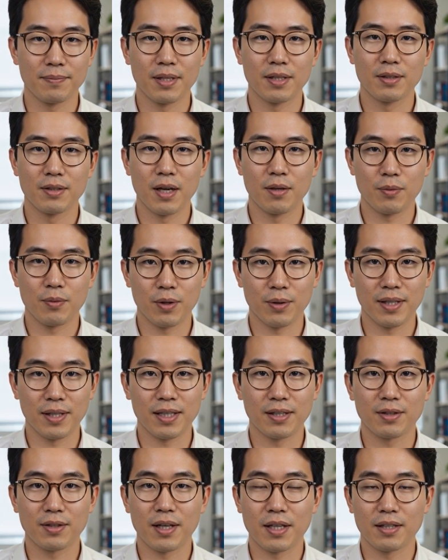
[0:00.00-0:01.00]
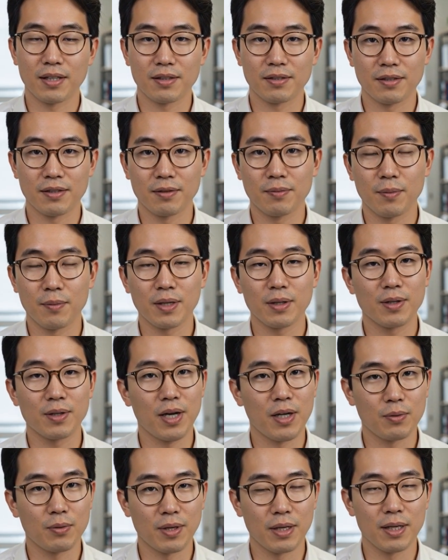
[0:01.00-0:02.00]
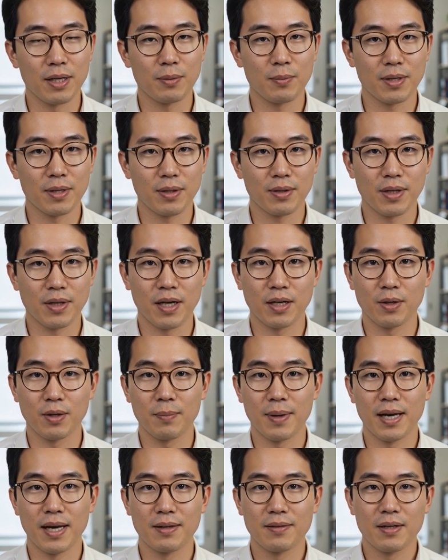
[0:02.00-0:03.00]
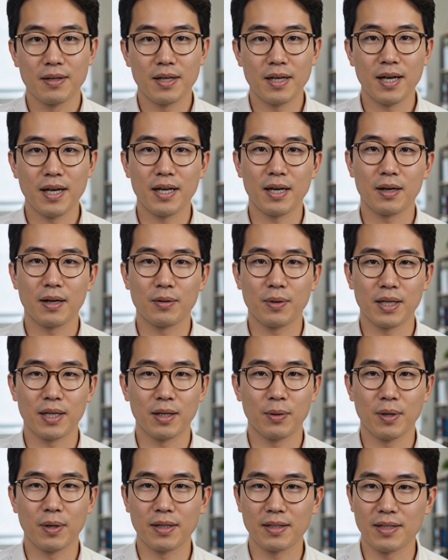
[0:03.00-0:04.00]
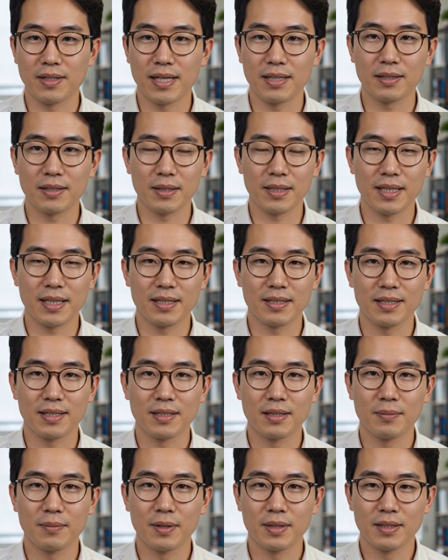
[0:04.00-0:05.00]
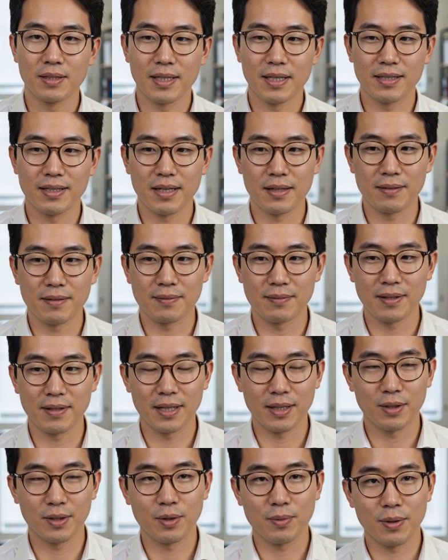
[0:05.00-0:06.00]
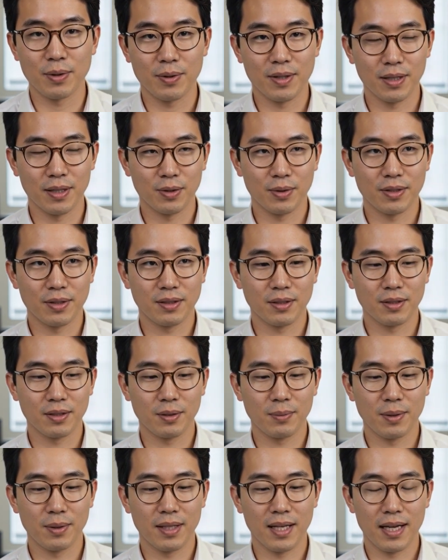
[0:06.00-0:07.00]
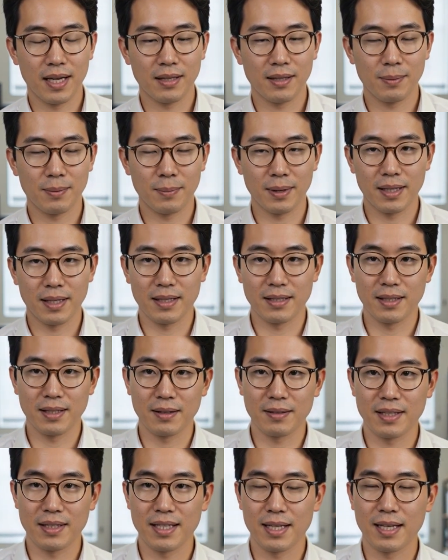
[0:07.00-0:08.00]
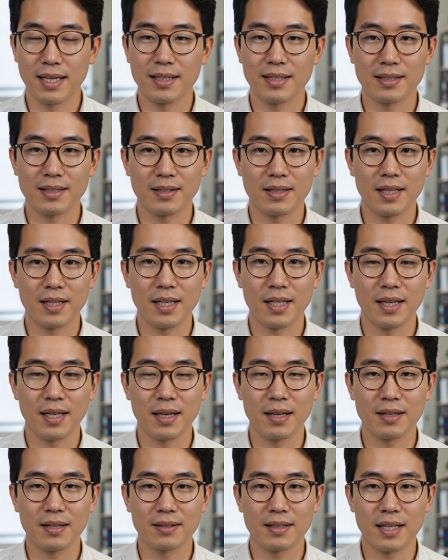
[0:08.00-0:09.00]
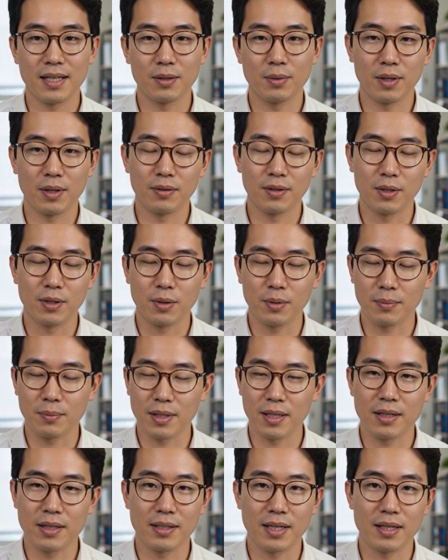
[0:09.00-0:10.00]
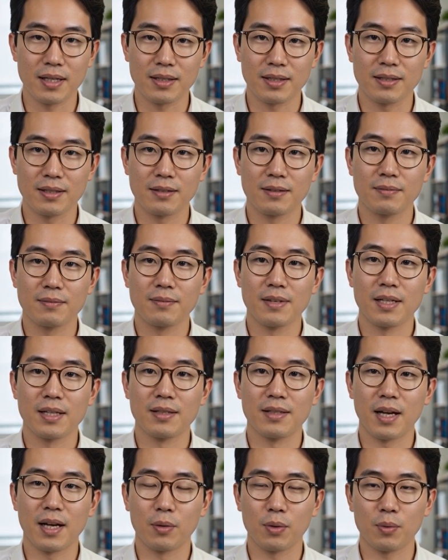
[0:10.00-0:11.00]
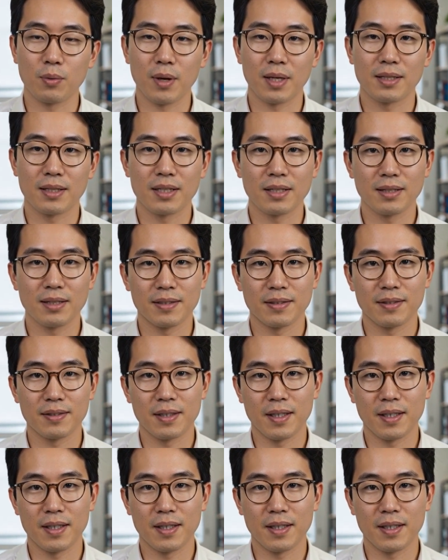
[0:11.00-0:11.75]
a software reconstruction of Windows hardware and Windows kernel behavior running alongside the Linux system underneath it, consuming resources to pretend to be something it isn't. That is what a virtual machine does. That is not what Wine does.